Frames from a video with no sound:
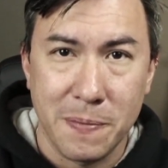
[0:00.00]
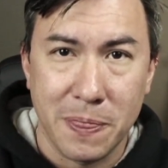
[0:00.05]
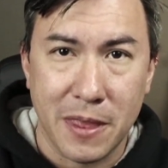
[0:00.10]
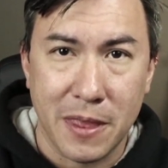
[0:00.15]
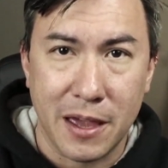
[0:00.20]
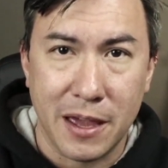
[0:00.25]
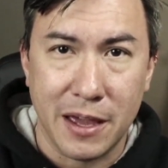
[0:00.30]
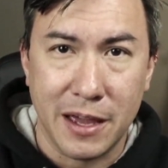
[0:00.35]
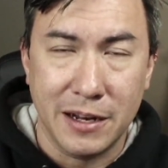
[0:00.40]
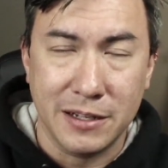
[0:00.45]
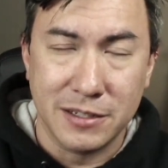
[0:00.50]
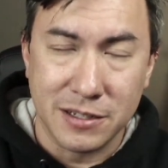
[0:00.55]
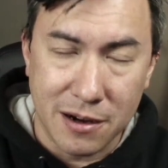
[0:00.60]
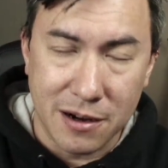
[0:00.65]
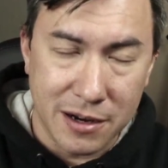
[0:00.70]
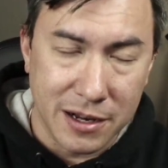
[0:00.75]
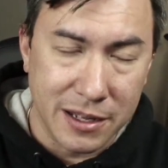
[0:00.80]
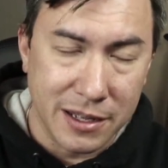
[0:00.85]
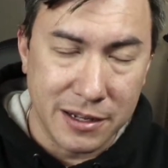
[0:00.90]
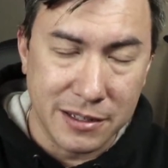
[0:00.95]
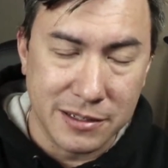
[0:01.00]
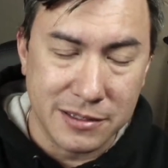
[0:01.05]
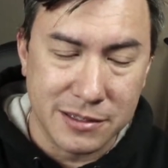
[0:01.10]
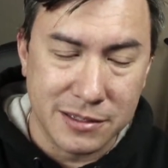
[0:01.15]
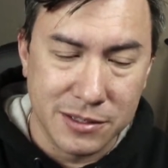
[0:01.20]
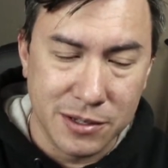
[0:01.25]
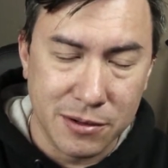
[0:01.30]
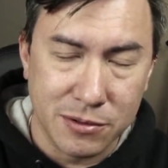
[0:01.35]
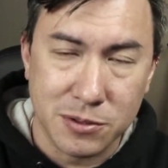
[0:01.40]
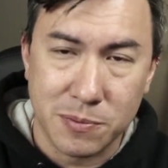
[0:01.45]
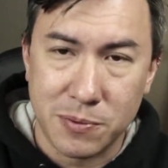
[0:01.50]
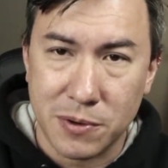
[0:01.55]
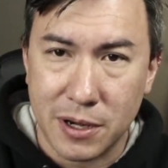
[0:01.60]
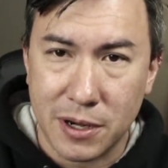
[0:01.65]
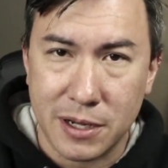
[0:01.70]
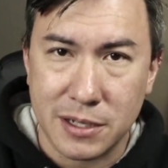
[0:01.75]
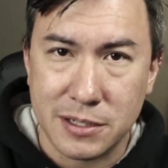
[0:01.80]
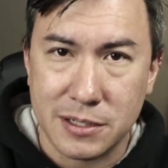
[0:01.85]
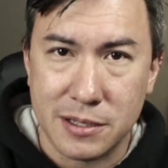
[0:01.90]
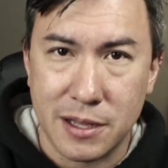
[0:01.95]
It is no
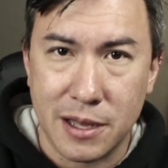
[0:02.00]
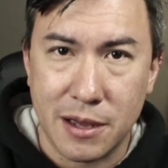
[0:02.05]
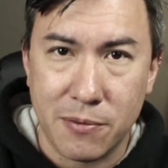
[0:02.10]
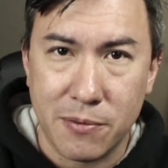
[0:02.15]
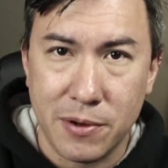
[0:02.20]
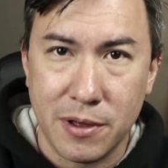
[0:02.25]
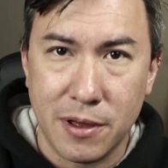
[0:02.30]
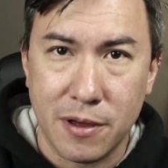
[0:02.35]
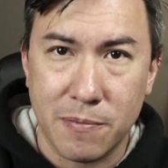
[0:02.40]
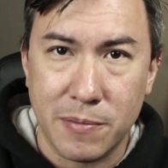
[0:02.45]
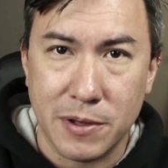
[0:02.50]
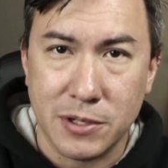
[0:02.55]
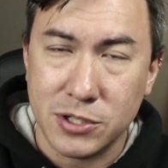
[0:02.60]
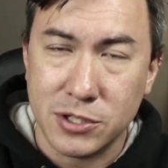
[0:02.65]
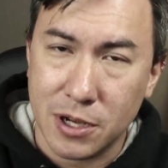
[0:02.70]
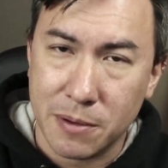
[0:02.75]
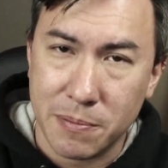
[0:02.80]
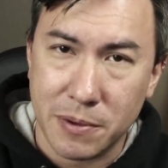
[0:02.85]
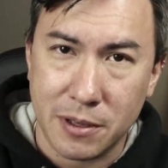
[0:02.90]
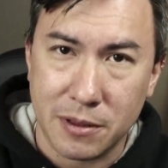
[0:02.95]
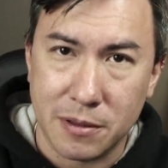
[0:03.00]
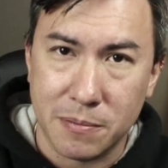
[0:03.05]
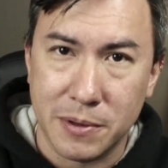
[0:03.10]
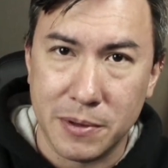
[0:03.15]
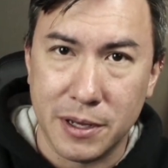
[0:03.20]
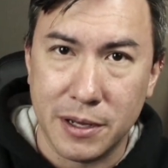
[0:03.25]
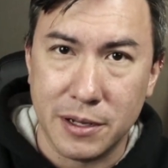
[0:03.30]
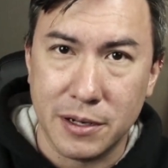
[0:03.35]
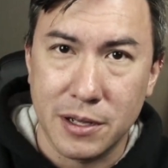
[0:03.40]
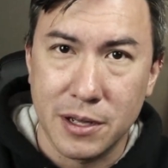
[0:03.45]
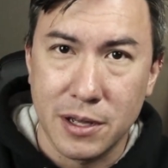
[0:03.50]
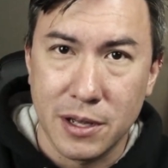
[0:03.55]
surprise that we have been chomping at the bit